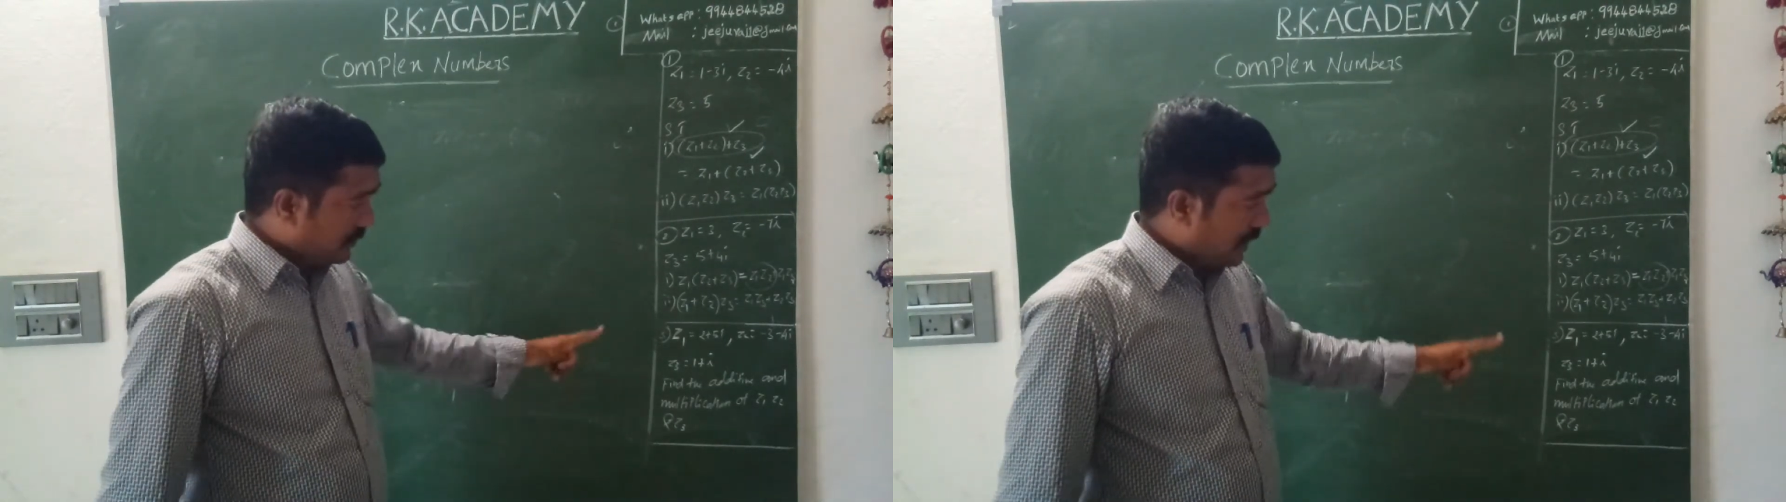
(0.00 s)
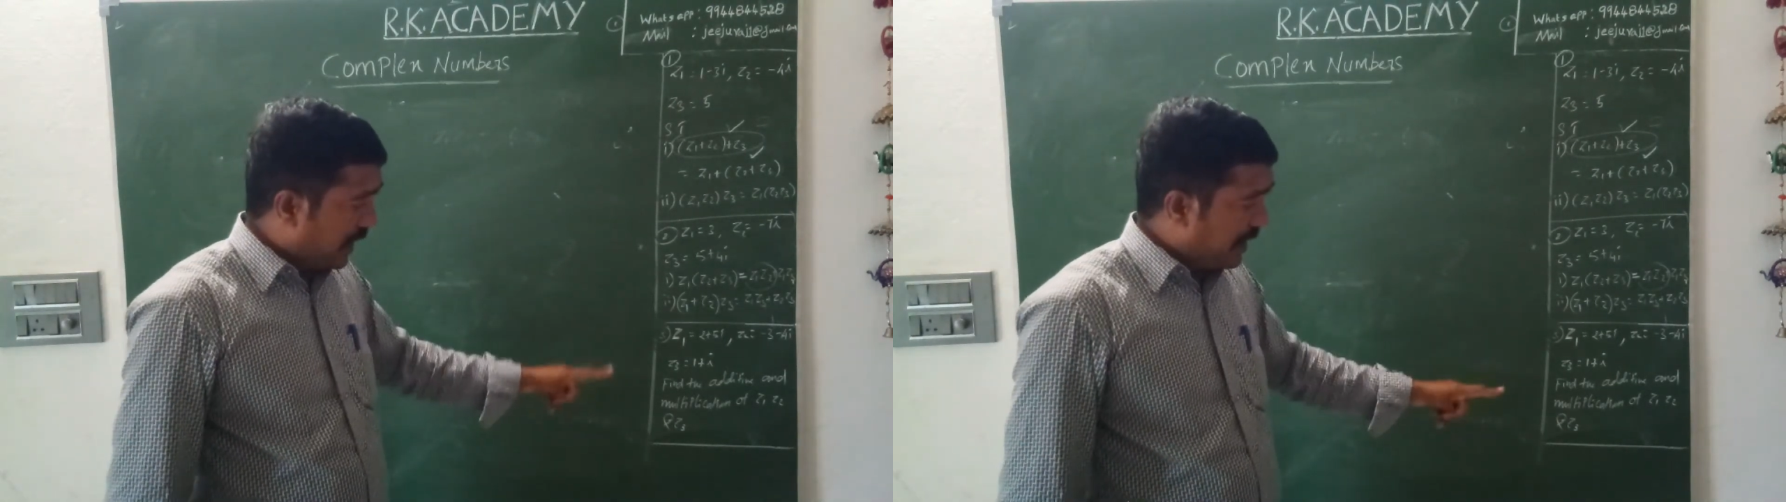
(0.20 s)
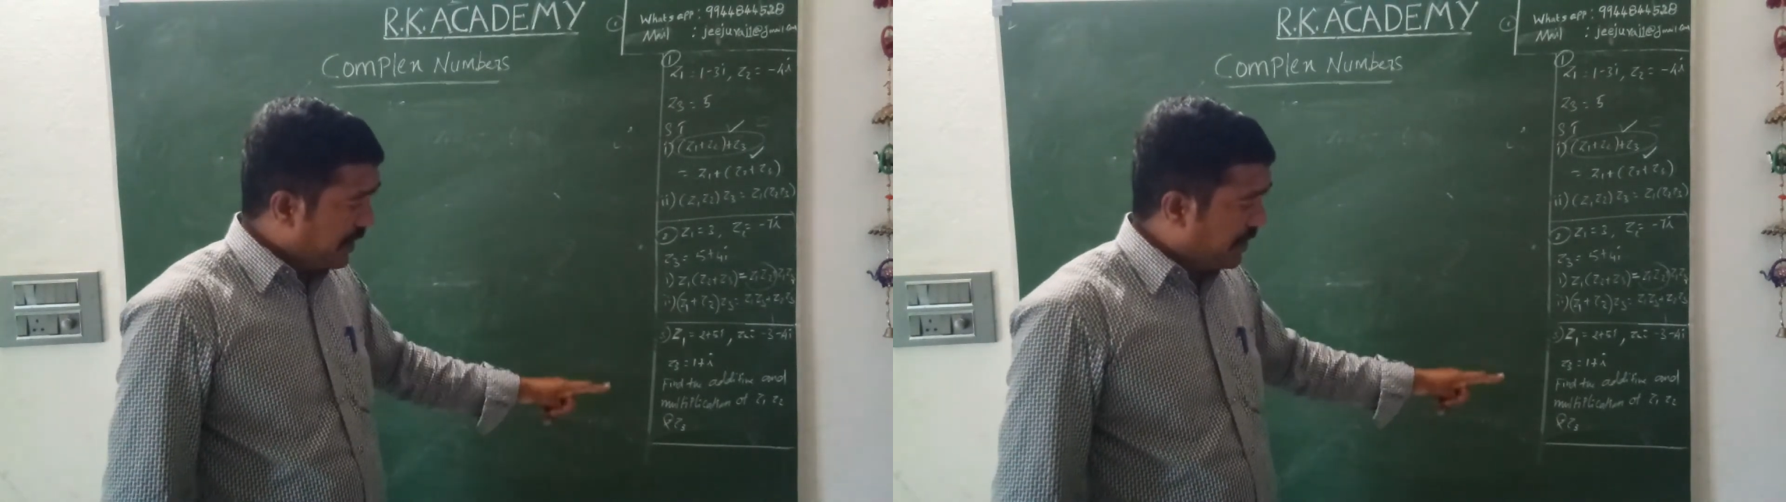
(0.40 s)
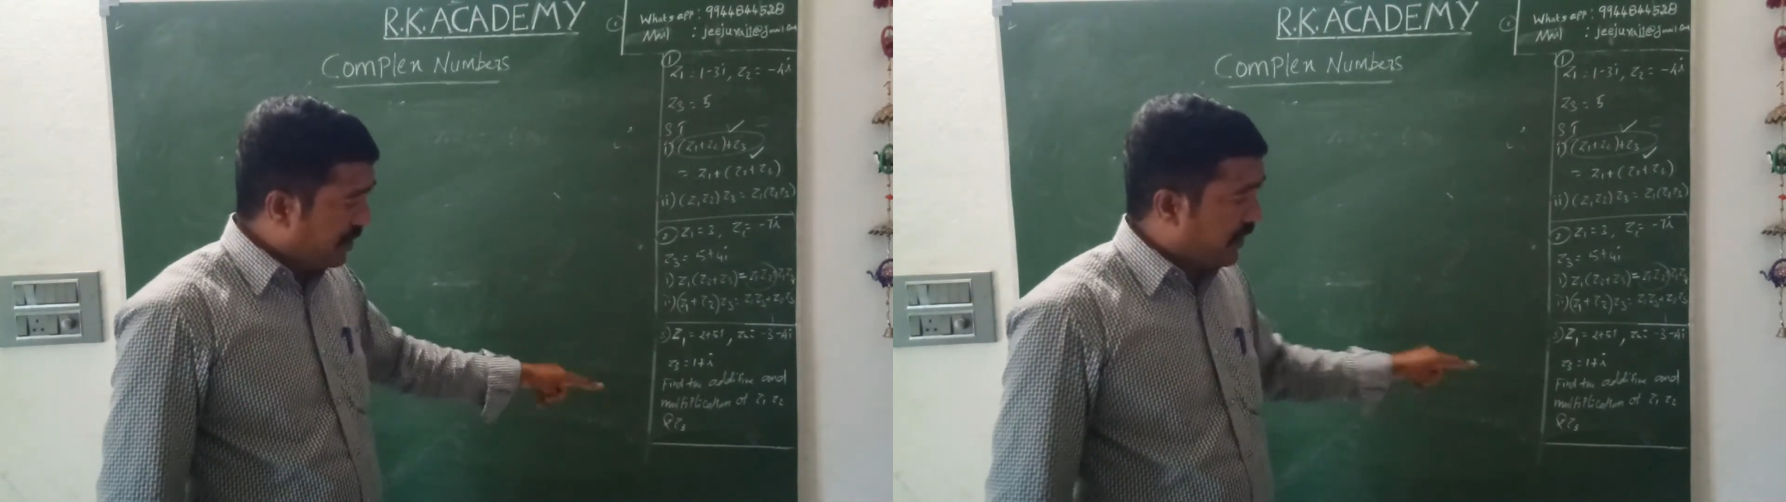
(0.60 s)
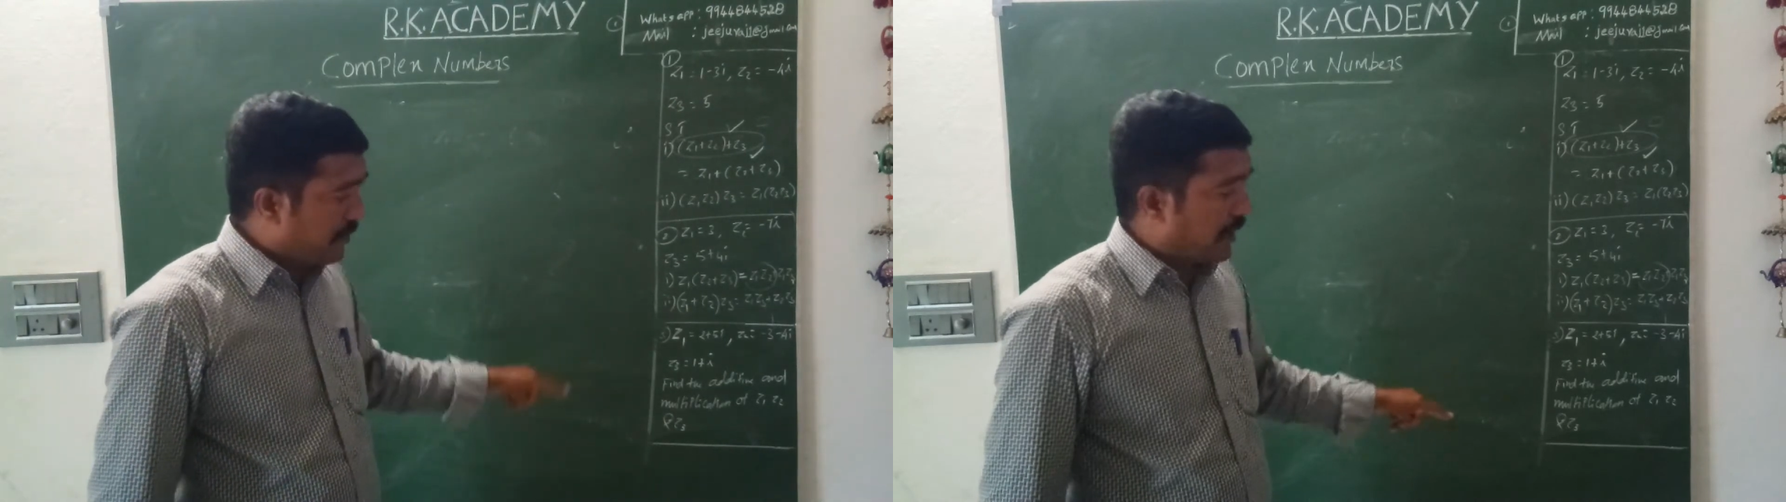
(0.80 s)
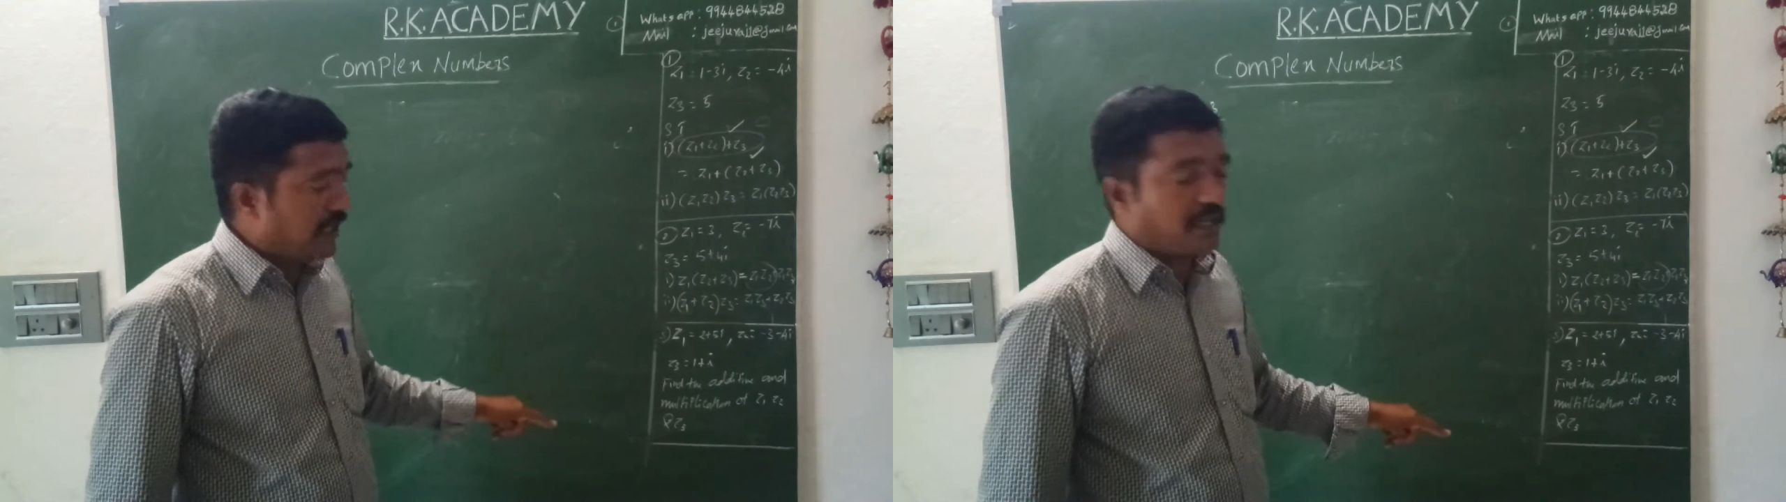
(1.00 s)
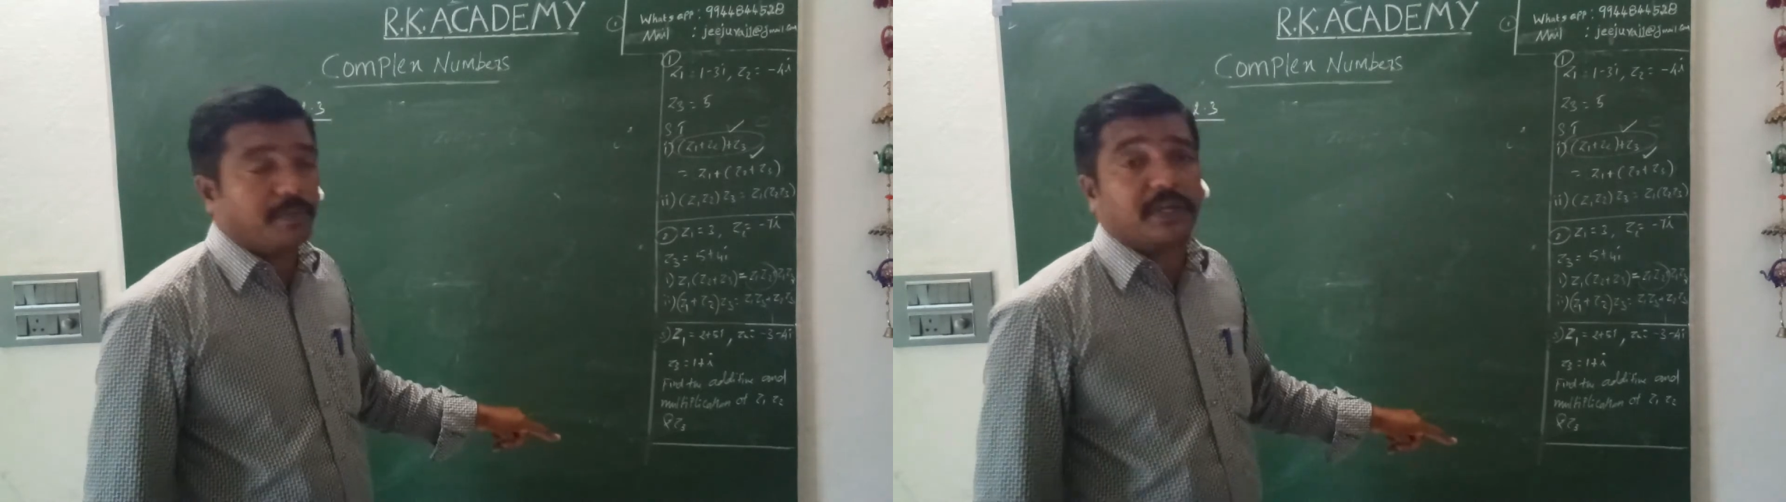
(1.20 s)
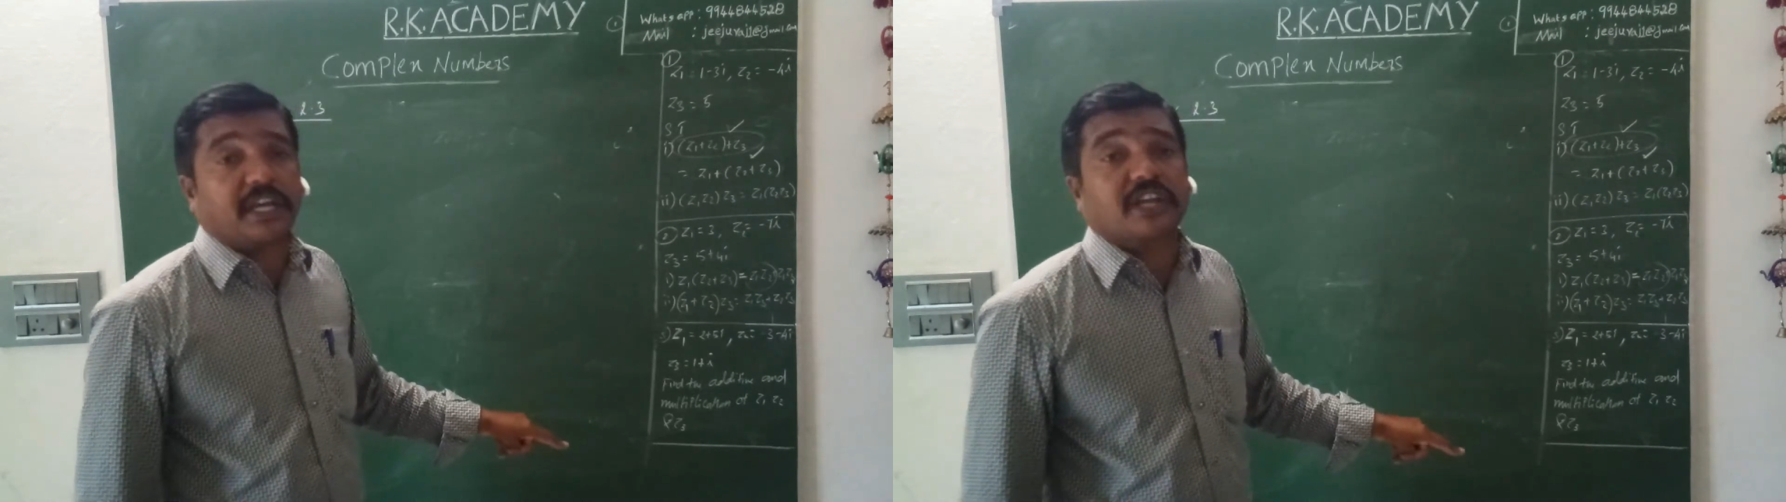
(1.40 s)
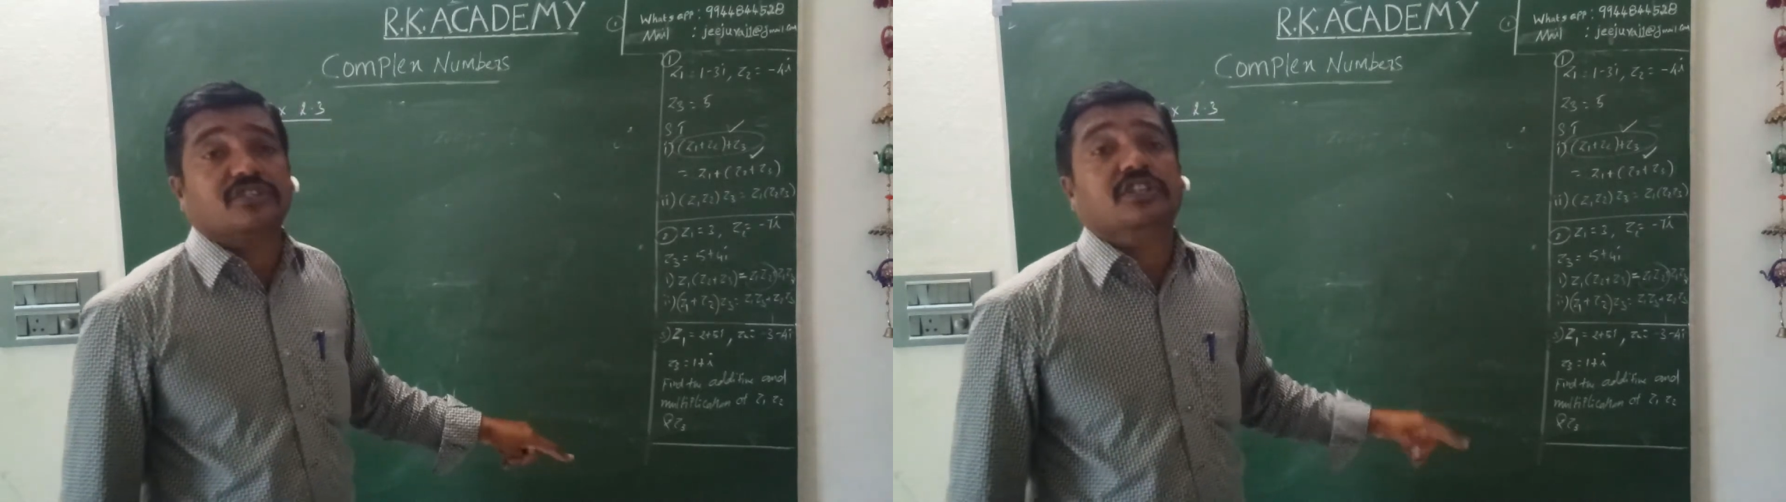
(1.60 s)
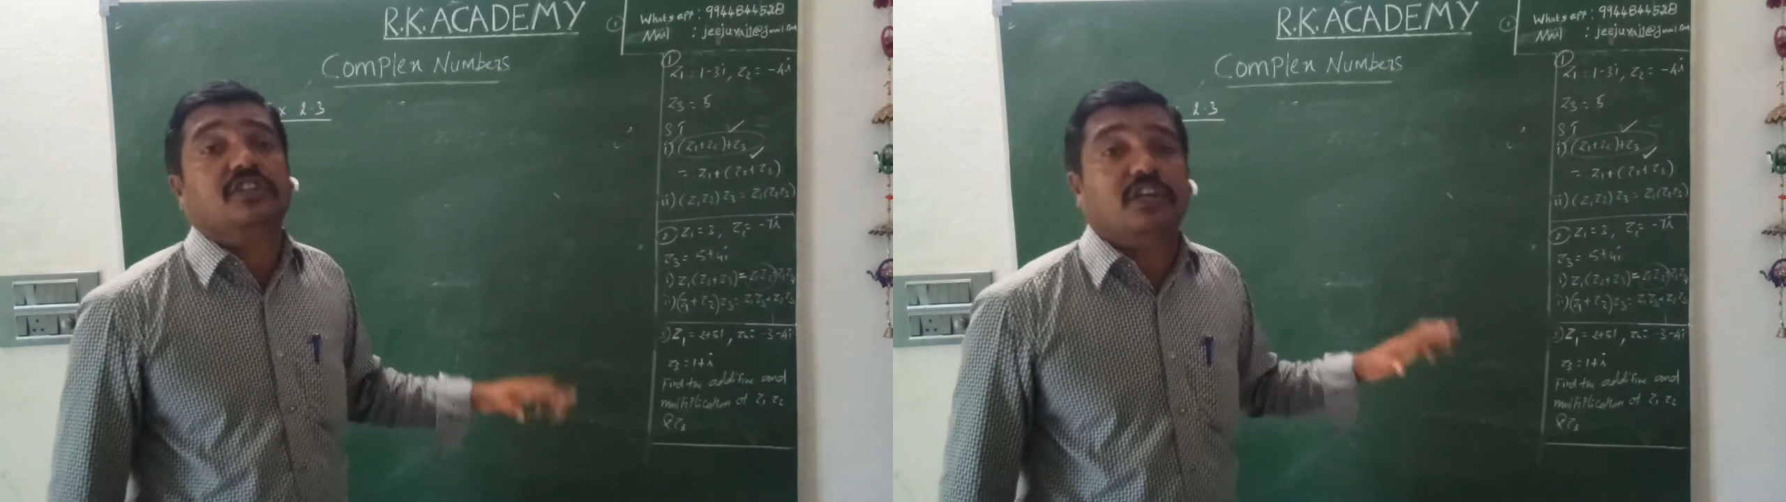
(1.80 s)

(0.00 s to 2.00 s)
additive and multiplication